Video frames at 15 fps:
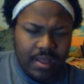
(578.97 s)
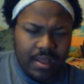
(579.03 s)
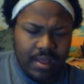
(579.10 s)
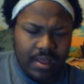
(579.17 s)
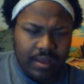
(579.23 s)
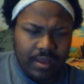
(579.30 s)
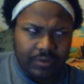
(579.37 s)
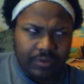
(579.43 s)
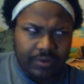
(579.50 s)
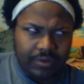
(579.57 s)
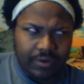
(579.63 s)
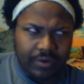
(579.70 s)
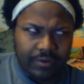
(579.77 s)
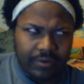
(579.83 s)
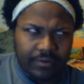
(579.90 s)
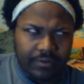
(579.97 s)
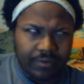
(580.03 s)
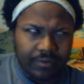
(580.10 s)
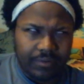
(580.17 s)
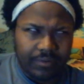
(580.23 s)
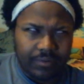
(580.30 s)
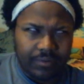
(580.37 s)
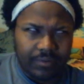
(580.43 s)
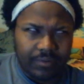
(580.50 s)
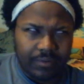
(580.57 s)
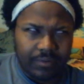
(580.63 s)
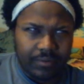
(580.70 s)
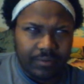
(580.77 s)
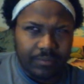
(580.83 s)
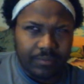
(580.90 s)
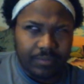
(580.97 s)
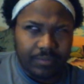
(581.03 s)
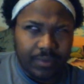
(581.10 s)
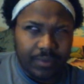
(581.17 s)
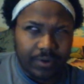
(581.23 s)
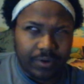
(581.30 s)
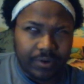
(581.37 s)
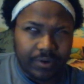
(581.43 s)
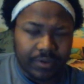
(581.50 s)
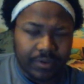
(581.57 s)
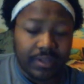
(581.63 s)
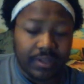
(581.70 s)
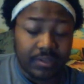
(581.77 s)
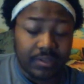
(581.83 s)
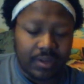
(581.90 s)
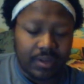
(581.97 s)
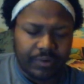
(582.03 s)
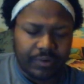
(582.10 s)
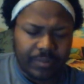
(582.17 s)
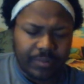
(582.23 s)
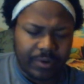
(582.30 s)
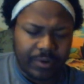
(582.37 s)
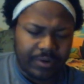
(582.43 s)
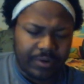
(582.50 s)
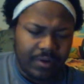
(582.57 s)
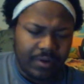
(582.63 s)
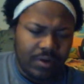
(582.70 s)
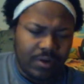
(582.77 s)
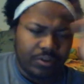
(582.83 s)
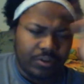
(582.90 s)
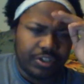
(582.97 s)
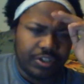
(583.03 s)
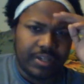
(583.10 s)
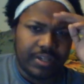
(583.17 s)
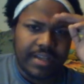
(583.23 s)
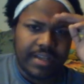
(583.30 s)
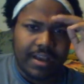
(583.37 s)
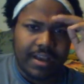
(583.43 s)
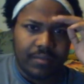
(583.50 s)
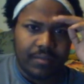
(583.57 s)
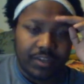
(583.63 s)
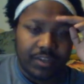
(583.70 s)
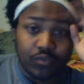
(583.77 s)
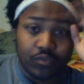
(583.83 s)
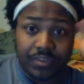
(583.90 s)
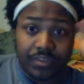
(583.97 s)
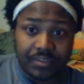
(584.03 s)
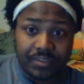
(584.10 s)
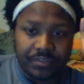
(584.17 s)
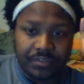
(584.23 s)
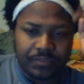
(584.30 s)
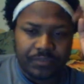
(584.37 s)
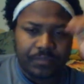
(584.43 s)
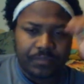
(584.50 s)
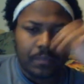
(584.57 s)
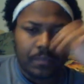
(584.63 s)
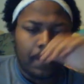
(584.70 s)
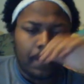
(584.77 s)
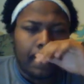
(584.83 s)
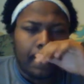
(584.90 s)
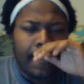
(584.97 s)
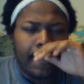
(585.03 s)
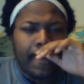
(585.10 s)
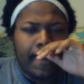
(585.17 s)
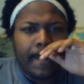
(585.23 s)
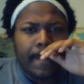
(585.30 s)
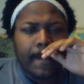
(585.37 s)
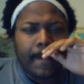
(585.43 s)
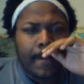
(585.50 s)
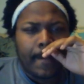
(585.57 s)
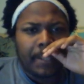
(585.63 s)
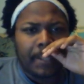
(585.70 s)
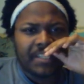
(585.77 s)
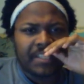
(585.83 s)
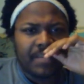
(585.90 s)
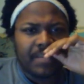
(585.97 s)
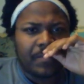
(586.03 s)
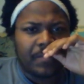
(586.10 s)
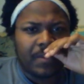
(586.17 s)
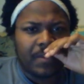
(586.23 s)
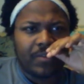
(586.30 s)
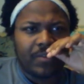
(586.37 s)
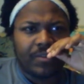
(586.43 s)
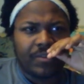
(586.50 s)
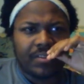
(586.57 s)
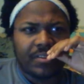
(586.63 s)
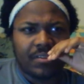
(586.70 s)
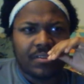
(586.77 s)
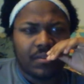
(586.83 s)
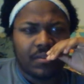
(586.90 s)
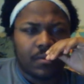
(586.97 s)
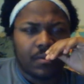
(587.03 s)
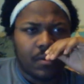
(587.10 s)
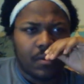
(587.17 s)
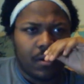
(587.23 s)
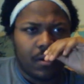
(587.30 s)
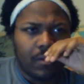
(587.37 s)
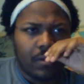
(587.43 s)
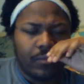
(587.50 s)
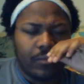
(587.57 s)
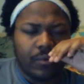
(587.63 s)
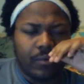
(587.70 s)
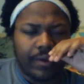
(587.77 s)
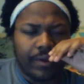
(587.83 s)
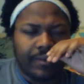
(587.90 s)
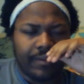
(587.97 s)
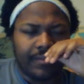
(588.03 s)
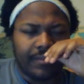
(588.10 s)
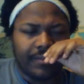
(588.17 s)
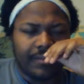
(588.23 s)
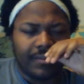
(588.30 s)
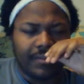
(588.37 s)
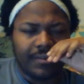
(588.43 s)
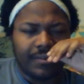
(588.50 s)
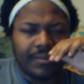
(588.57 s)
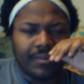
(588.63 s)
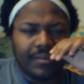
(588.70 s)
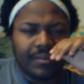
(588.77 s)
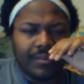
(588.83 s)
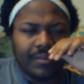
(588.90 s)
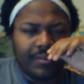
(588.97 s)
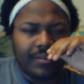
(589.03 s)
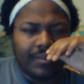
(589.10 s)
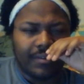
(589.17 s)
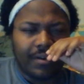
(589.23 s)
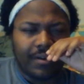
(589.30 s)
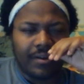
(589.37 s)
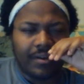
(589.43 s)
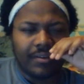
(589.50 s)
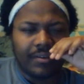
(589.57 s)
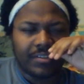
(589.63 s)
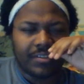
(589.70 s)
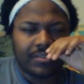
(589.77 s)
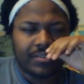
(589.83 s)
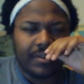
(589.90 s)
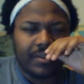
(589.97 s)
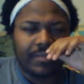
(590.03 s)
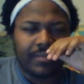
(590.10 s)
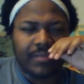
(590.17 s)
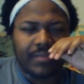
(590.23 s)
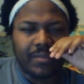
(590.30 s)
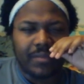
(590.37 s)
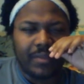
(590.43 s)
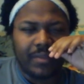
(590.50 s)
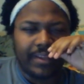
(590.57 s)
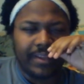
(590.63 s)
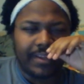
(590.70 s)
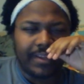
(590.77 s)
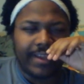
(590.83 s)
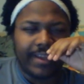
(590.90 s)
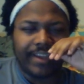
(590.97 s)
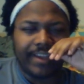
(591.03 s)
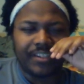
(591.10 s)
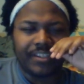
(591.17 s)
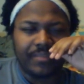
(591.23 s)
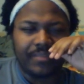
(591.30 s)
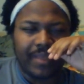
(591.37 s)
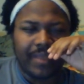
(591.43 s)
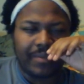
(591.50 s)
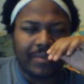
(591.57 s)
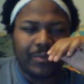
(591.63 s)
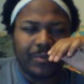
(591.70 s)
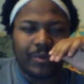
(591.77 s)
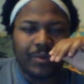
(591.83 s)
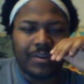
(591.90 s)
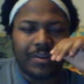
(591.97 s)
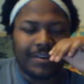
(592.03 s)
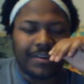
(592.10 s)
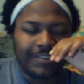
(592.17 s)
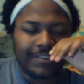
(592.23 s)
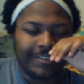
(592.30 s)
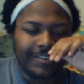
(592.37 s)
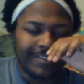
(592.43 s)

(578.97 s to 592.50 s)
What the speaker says: Eldar Mark was shut down because reasons. Same thing with our boy, our sweet, bubbling Asian baby boy doctor.